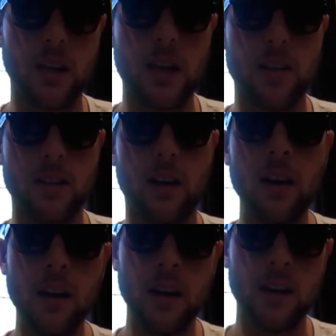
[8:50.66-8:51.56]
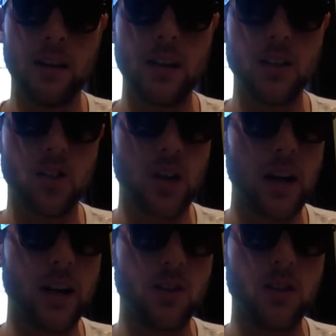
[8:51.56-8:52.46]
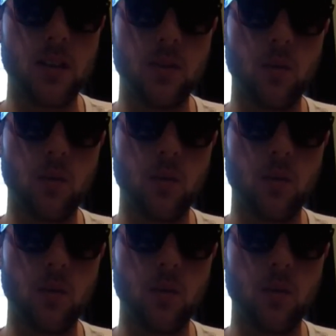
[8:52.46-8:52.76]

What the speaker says: cancer. That has changed